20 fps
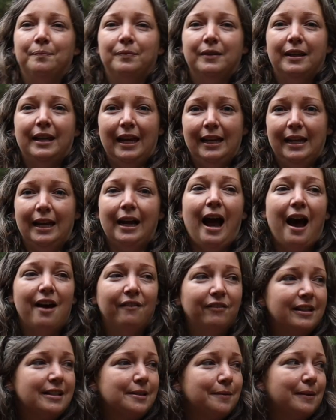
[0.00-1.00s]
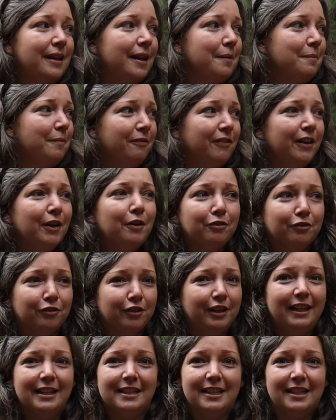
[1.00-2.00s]
gaining confidence with it, feel
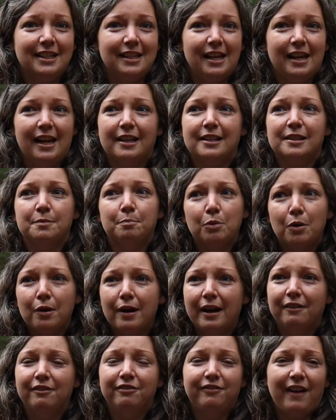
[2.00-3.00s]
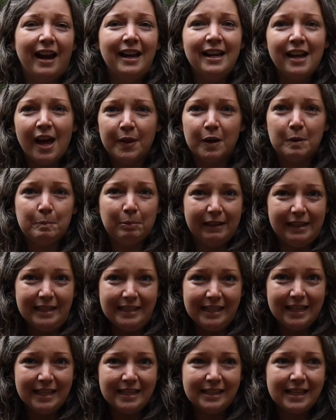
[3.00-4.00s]
free to explore and find other
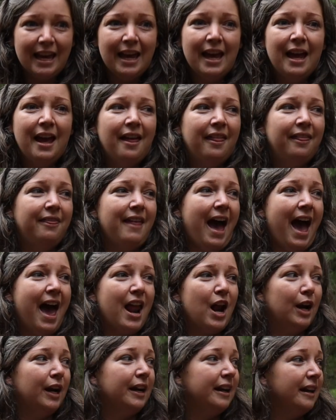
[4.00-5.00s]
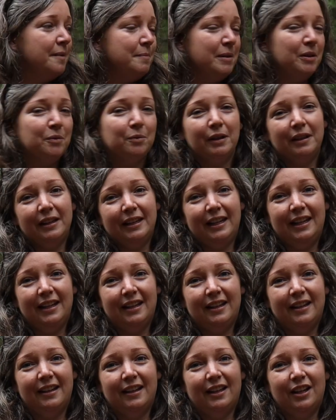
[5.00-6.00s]
places that are going to be
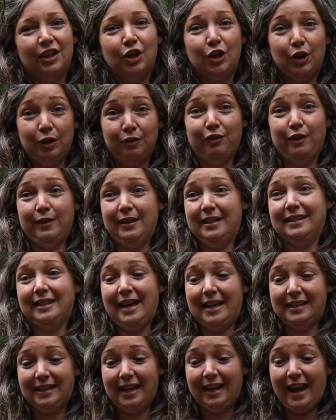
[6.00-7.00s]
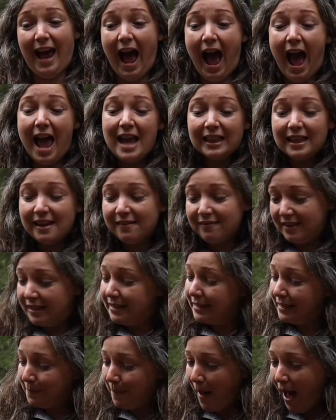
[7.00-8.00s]
really good for this lesson. I love
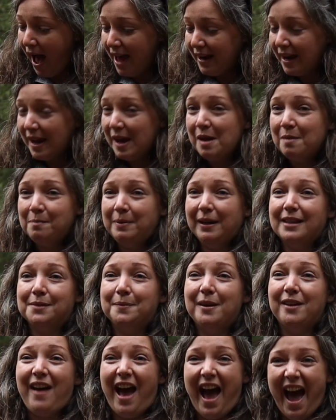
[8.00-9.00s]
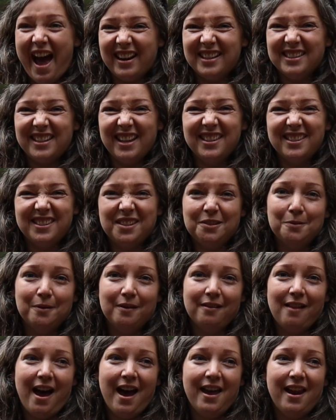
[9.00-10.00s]
this spot because we have access to
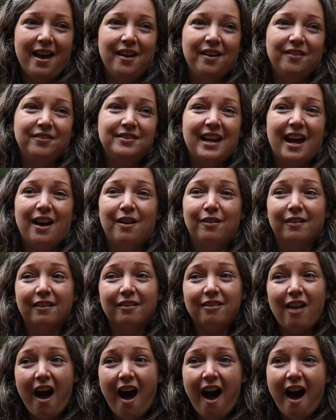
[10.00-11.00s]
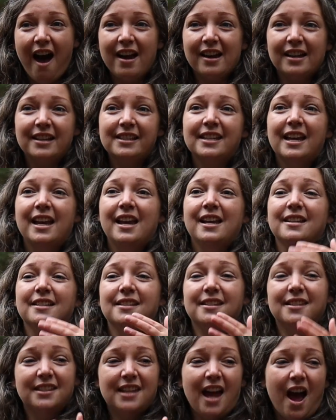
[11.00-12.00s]
a lot of downed logs,
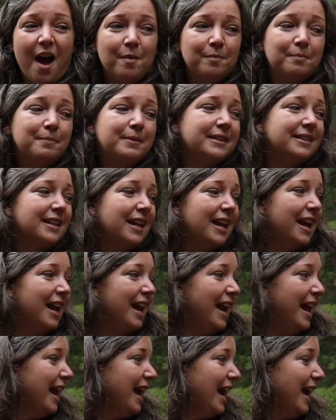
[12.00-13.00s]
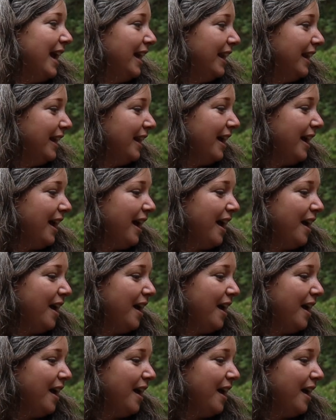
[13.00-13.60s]
stumps, and